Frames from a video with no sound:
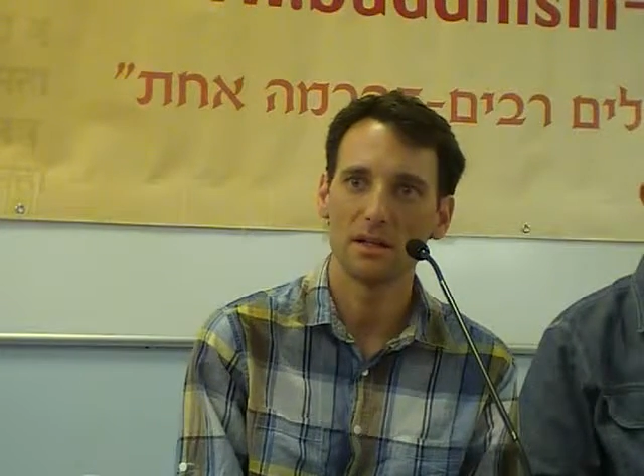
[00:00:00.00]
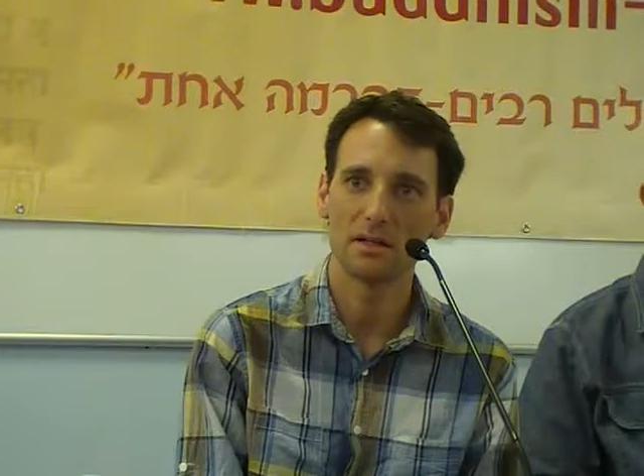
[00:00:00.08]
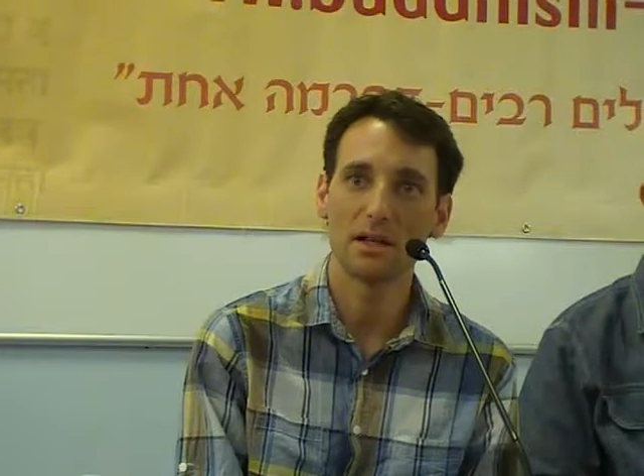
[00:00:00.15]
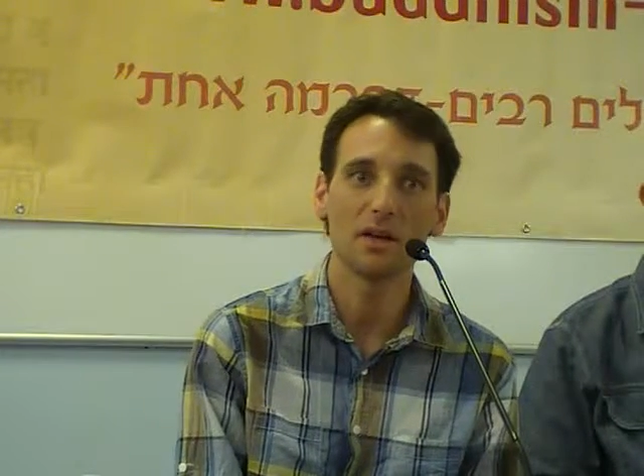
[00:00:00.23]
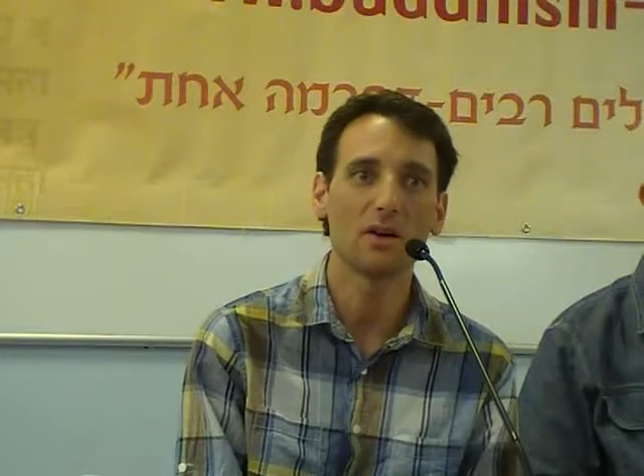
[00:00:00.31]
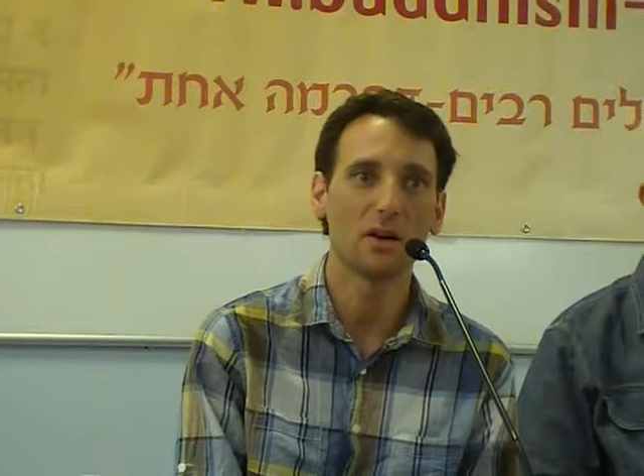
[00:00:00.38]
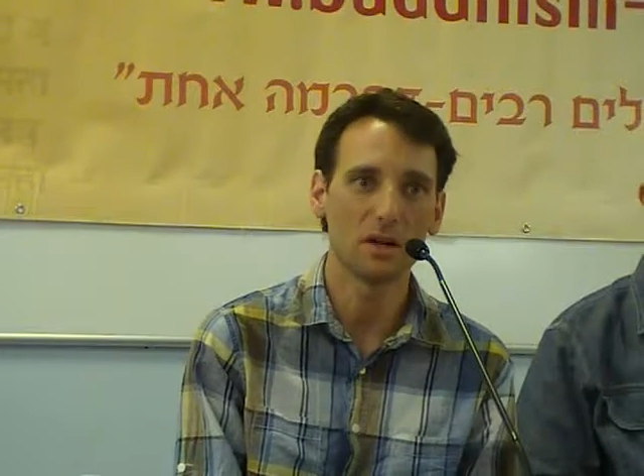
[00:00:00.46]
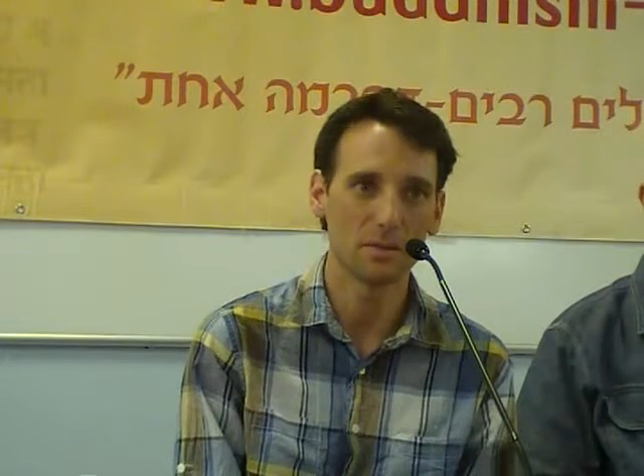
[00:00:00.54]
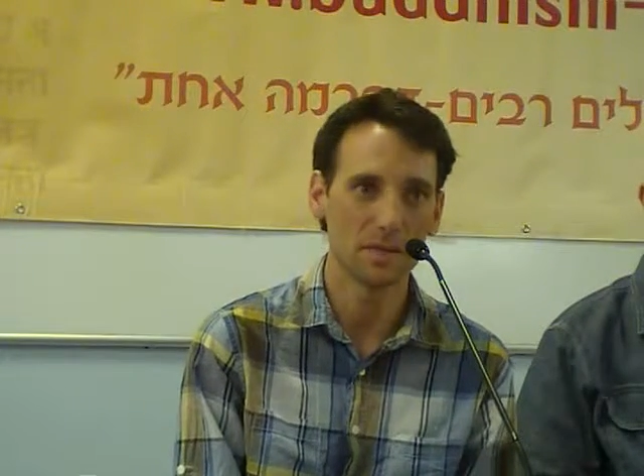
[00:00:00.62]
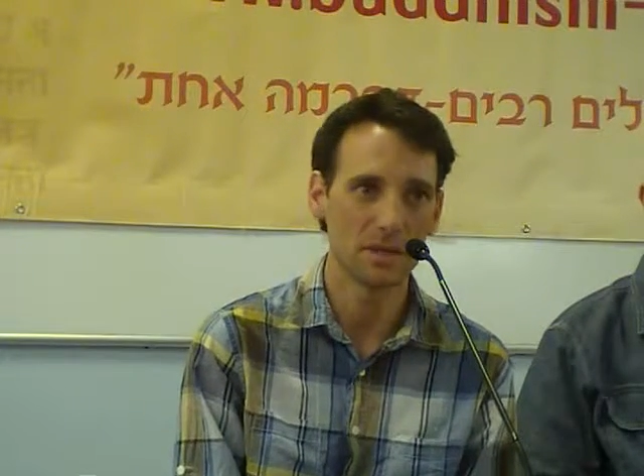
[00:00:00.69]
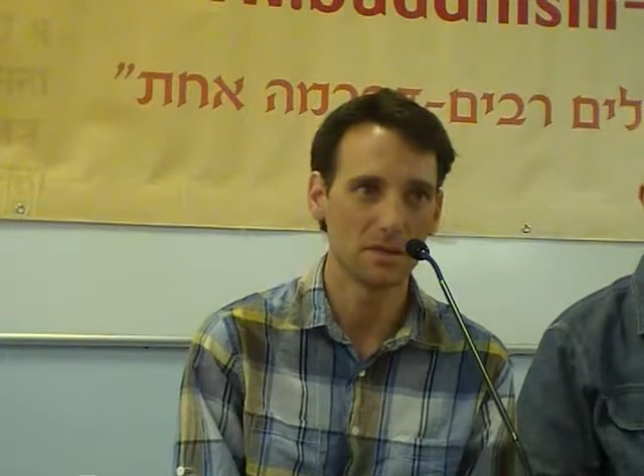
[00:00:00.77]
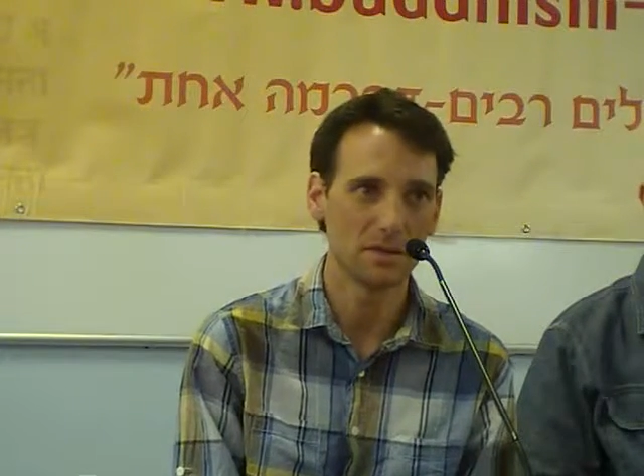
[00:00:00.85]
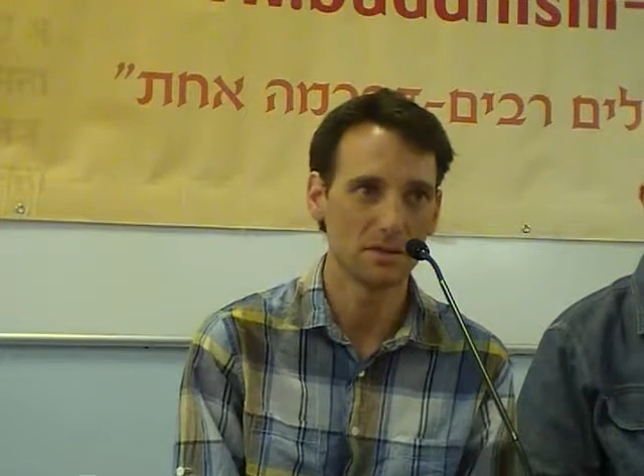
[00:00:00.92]

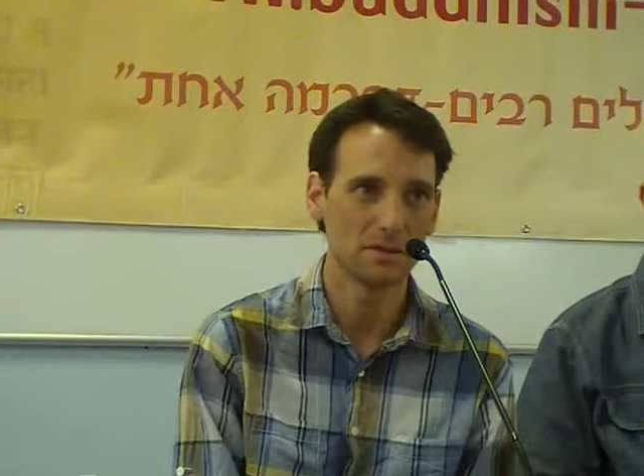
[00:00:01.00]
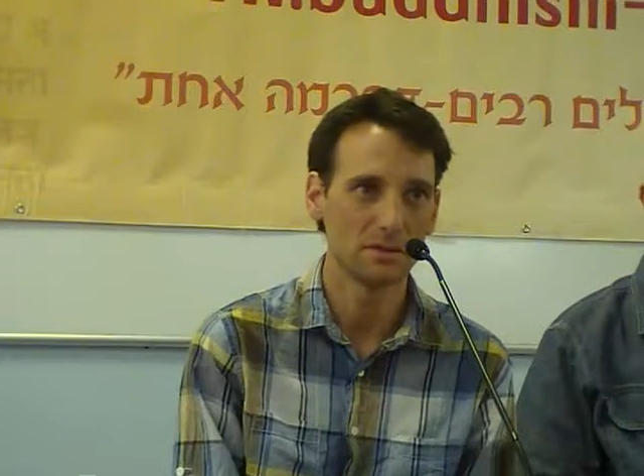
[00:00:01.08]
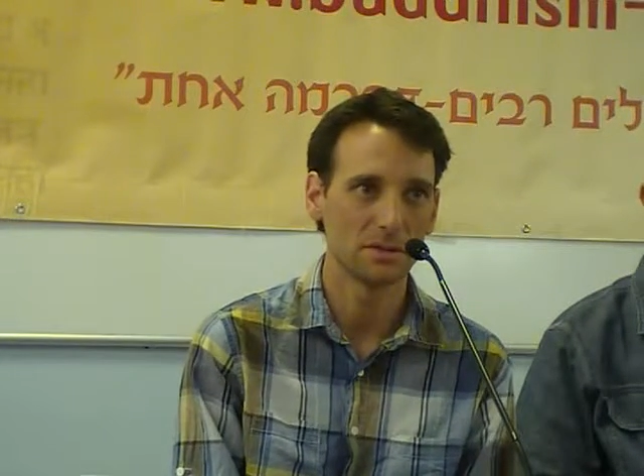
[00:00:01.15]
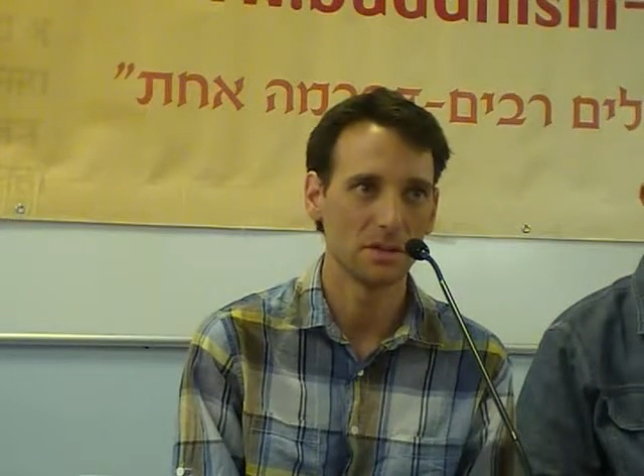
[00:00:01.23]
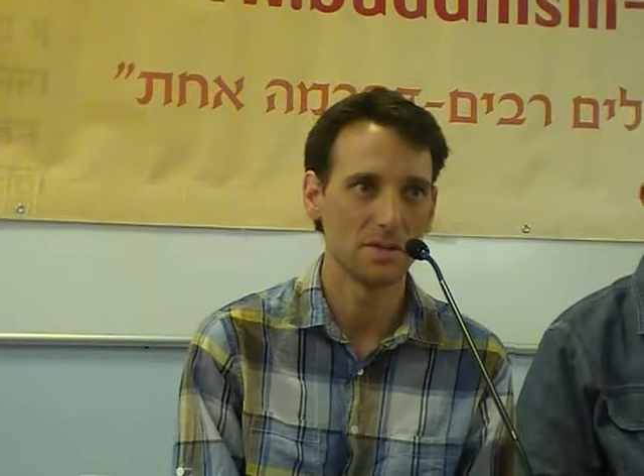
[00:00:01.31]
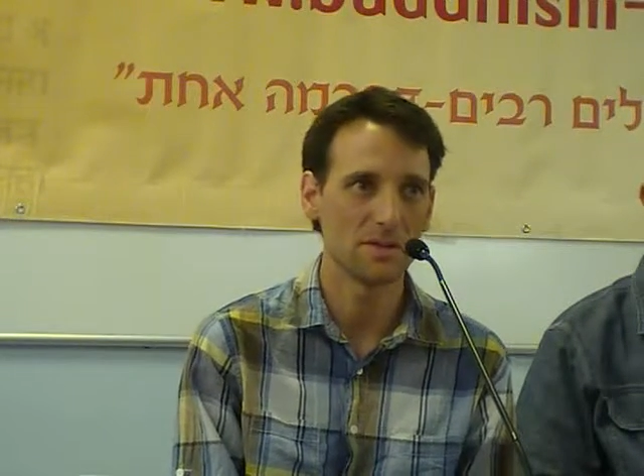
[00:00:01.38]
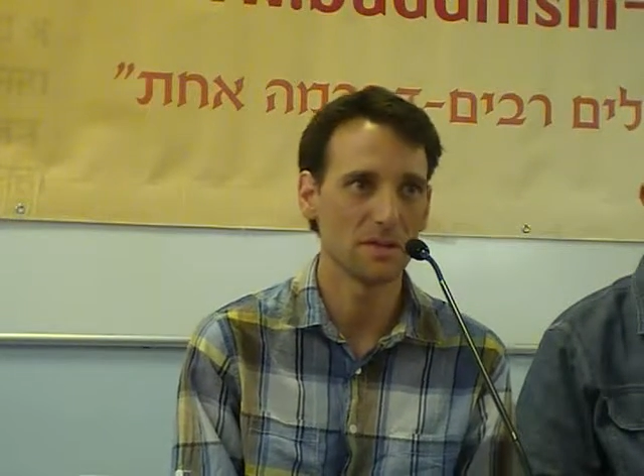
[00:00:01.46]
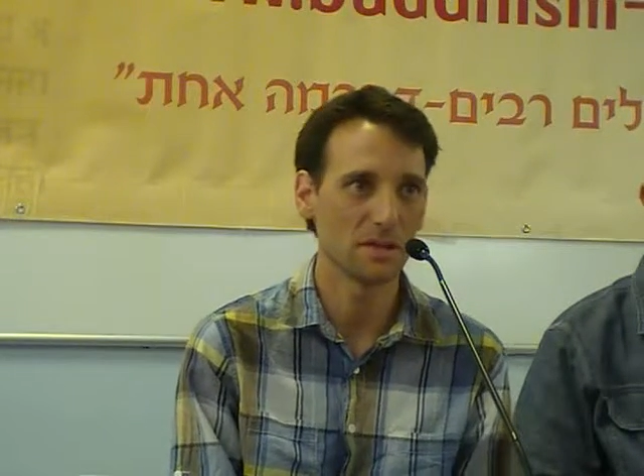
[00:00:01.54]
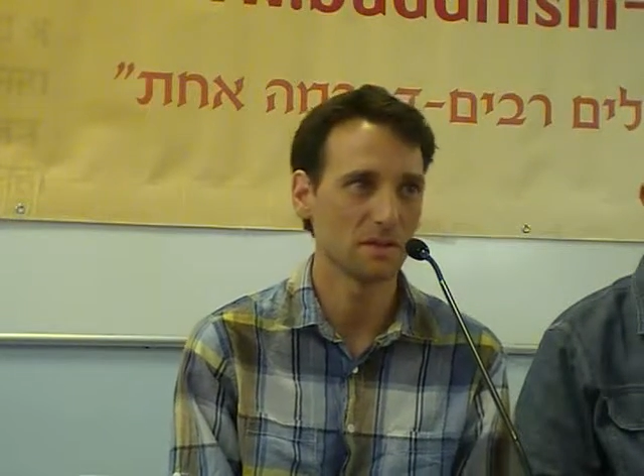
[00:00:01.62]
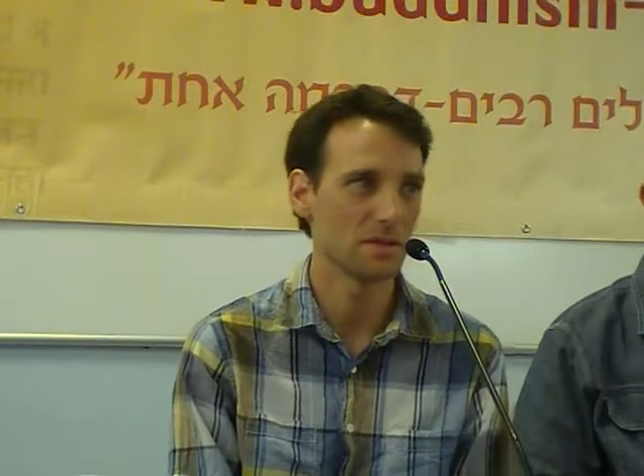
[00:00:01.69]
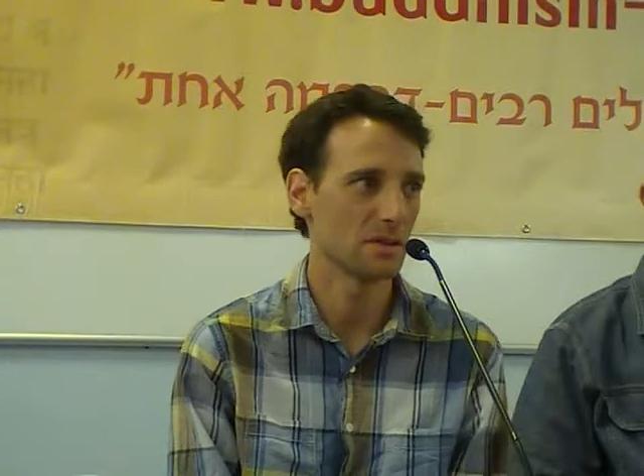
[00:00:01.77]
dichotomy of self